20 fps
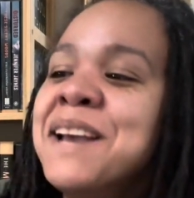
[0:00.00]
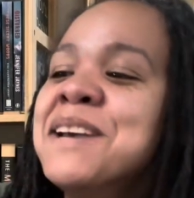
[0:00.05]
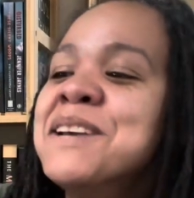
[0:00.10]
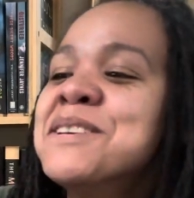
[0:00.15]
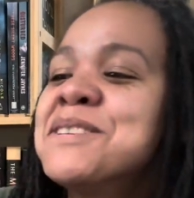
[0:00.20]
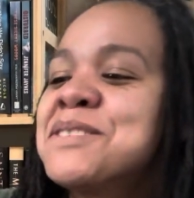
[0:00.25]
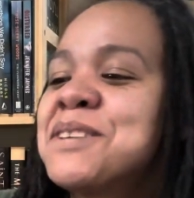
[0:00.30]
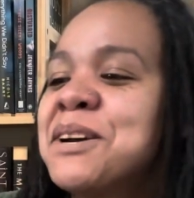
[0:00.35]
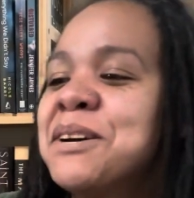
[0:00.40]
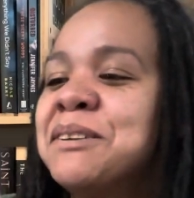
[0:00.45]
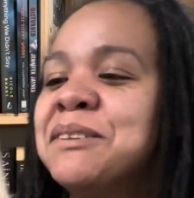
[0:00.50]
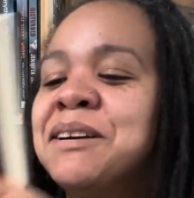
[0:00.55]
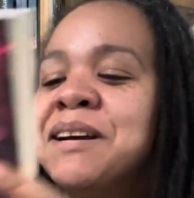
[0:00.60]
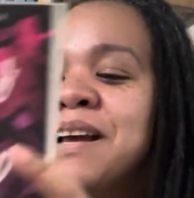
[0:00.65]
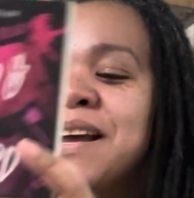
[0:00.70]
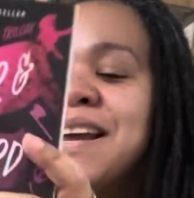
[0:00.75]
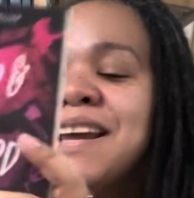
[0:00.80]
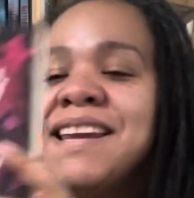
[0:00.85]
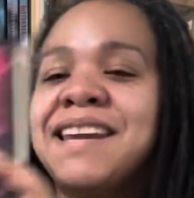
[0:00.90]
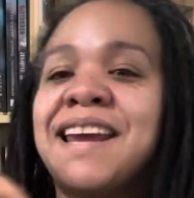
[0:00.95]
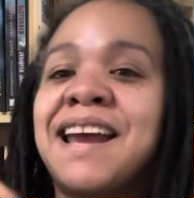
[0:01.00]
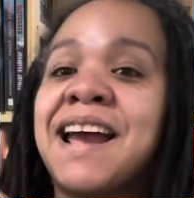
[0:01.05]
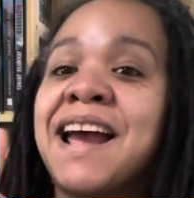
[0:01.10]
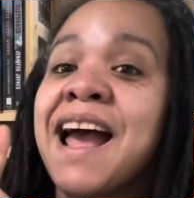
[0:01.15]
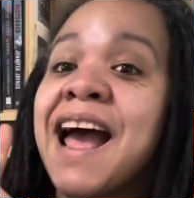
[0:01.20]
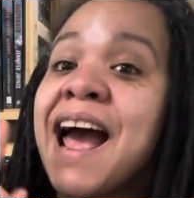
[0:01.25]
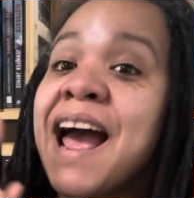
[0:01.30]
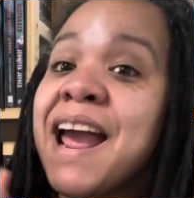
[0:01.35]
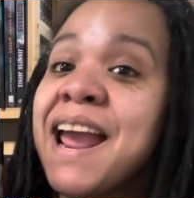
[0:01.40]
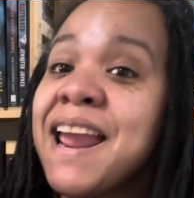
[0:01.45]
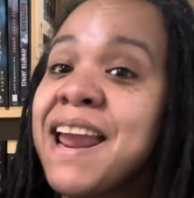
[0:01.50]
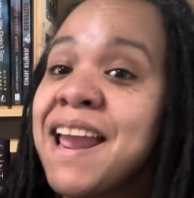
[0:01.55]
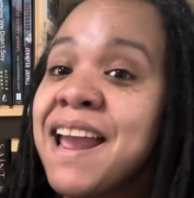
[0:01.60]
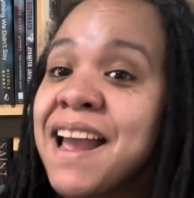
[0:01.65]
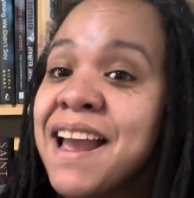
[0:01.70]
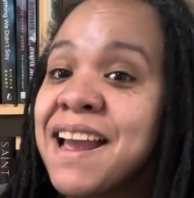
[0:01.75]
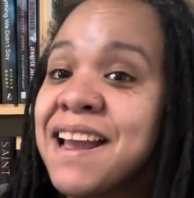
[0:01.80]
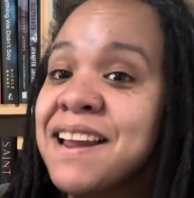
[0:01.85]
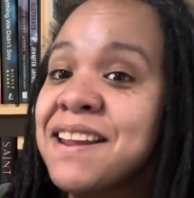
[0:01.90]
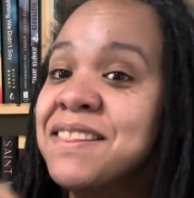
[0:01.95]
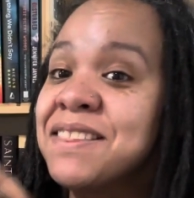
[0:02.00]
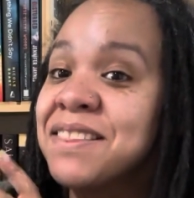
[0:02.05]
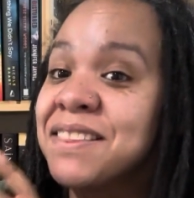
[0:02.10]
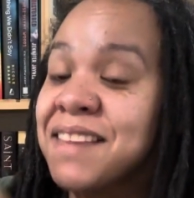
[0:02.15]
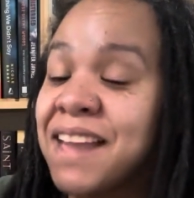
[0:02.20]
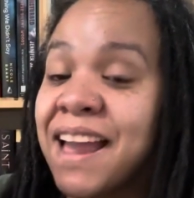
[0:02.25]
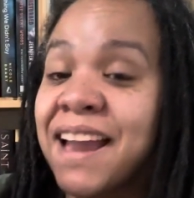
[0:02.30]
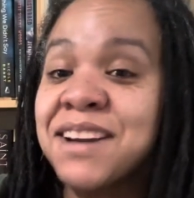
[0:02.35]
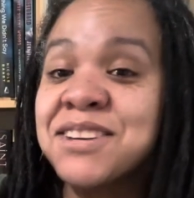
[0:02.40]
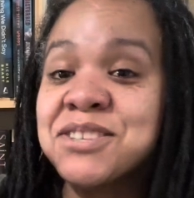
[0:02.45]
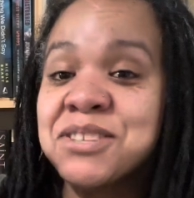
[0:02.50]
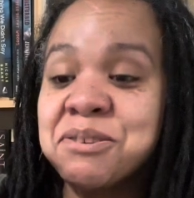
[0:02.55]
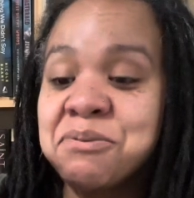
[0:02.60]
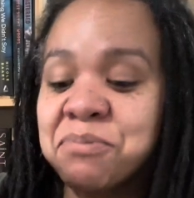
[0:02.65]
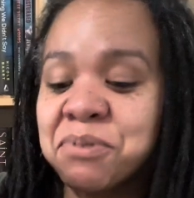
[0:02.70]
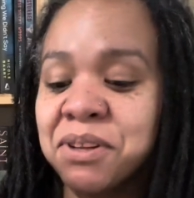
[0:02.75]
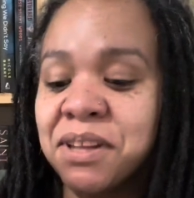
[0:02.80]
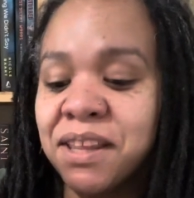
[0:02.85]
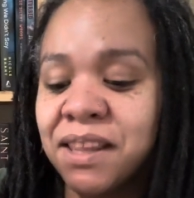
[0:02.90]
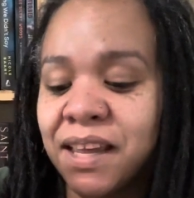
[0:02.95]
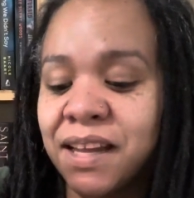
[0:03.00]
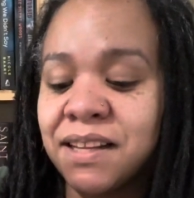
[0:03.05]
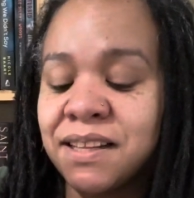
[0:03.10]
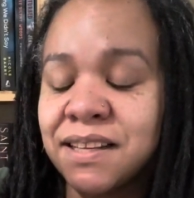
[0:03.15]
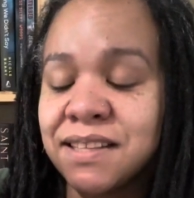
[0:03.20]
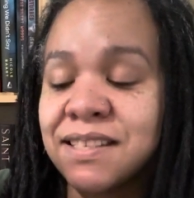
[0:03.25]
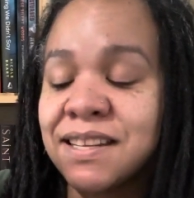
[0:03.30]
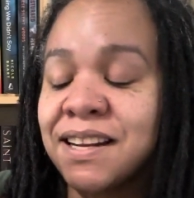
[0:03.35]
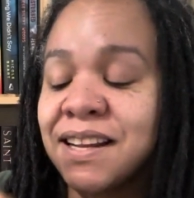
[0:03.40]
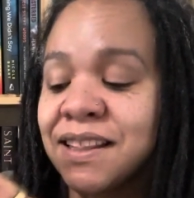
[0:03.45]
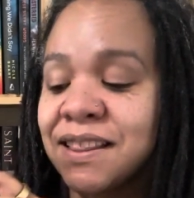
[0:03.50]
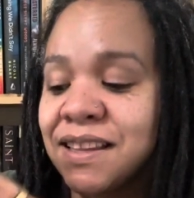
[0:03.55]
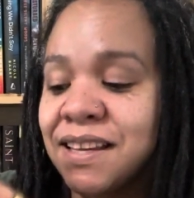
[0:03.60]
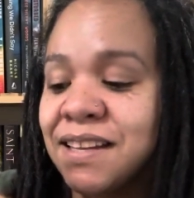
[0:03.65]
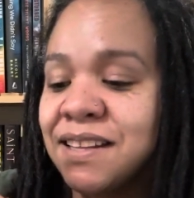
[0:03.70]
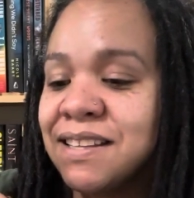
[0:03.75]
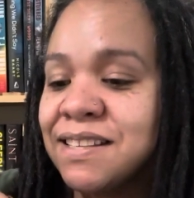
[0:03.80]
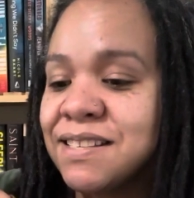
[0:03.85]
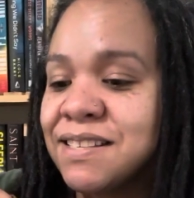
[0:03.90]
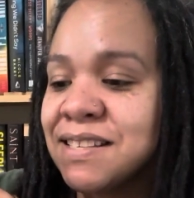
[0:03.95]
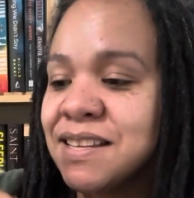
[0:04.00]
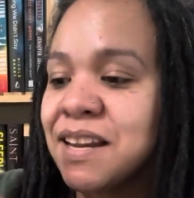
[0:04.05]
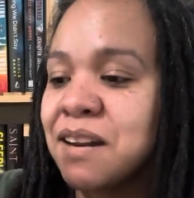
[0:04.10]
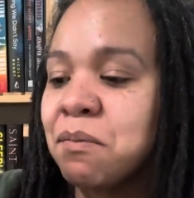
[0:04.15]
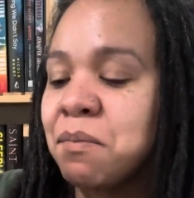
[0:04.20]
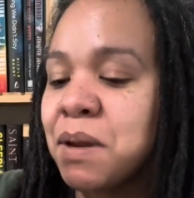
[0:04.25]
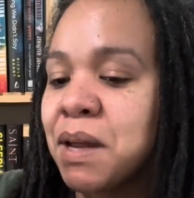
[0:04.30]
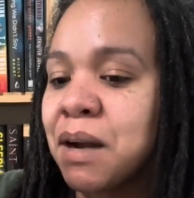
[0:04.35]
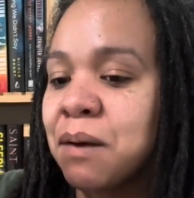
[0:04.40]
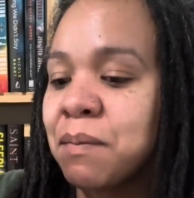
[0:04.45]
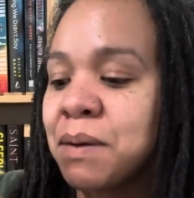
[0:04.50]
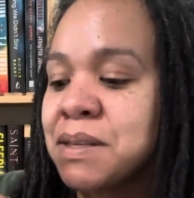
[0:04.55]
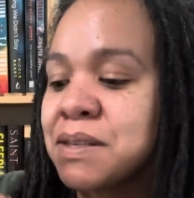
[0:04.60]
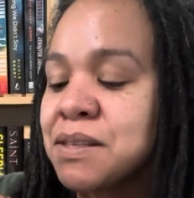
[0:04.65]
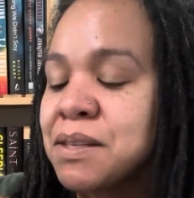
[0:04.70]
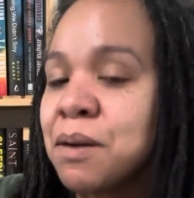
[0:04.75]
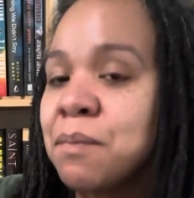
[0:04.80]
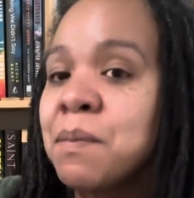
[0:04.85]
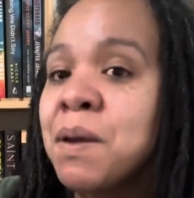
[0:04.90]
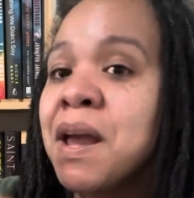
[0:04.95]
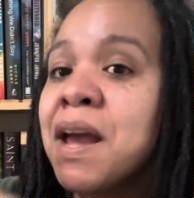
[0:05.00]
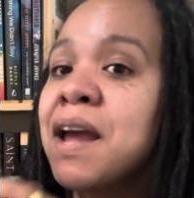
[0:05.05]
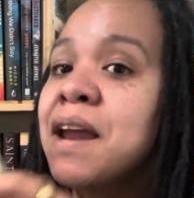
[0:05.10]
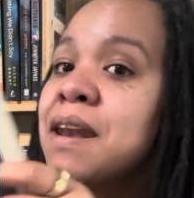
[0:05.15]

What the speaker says: so yeah, I actually really like this, and I think this is getting me out of my slump.